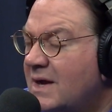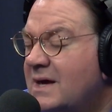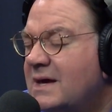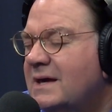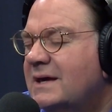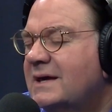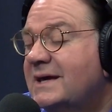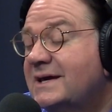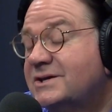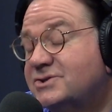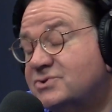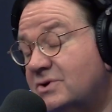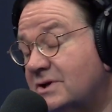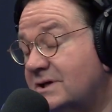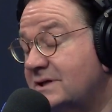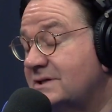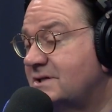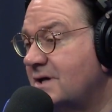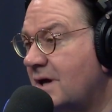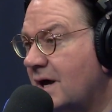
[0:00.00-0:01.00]
Eastern
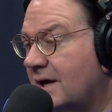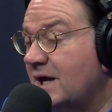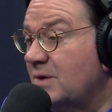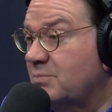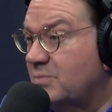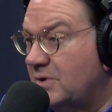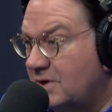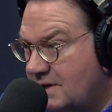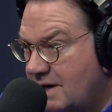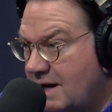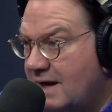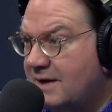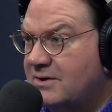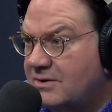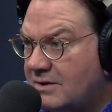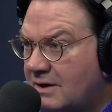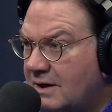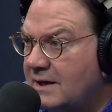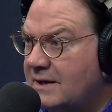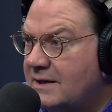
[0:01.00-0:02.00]
Kentucky
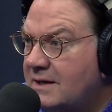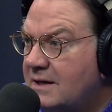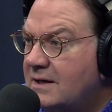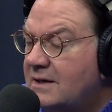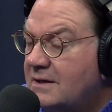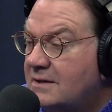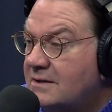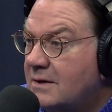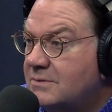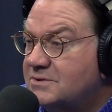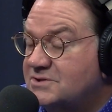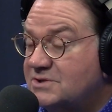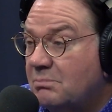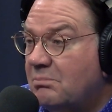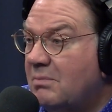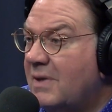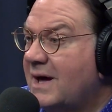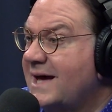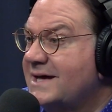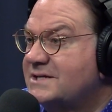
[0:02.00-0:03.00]
particularly, there was a
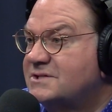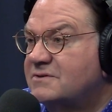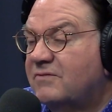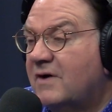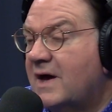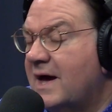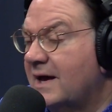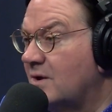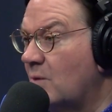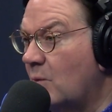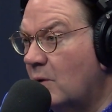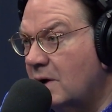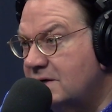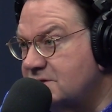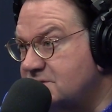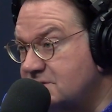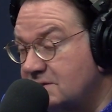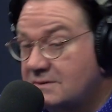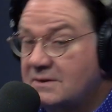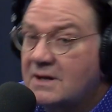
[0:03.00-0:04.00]
mass
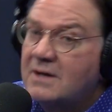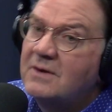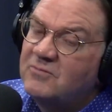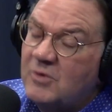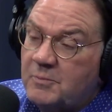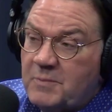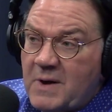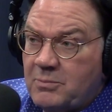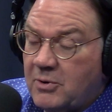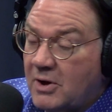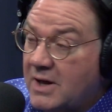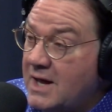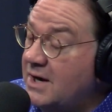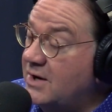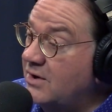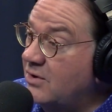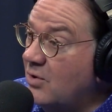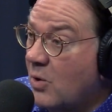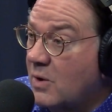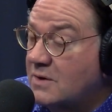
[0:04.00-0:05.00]
evacuation for people
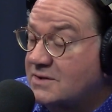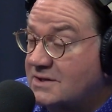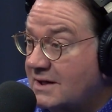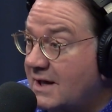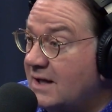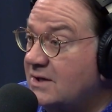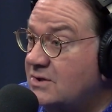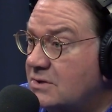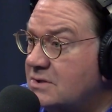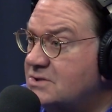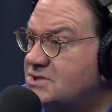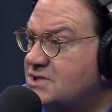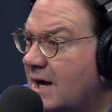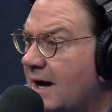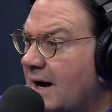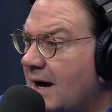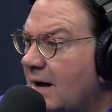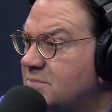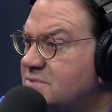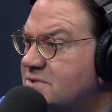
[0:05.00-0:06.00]
heading north to get good
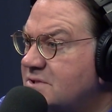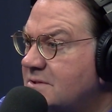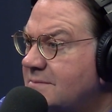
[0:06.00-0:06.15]
jobs.